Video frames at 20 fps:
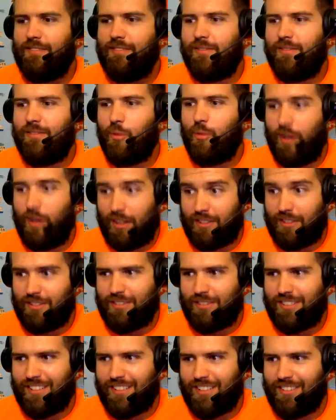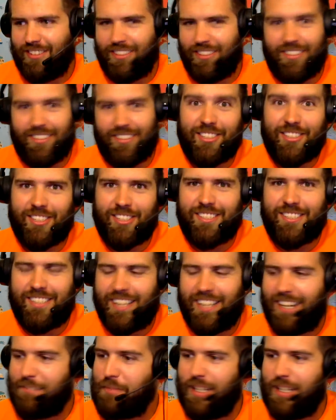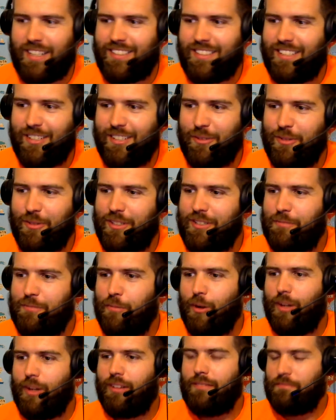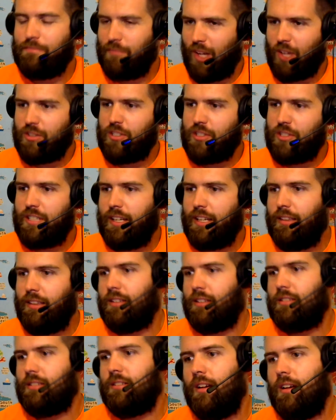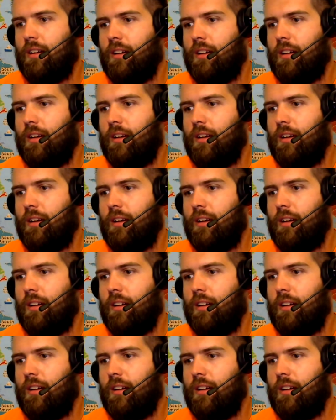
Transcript: want to tell you just yet because I don't want to spoil it. I'll just say this.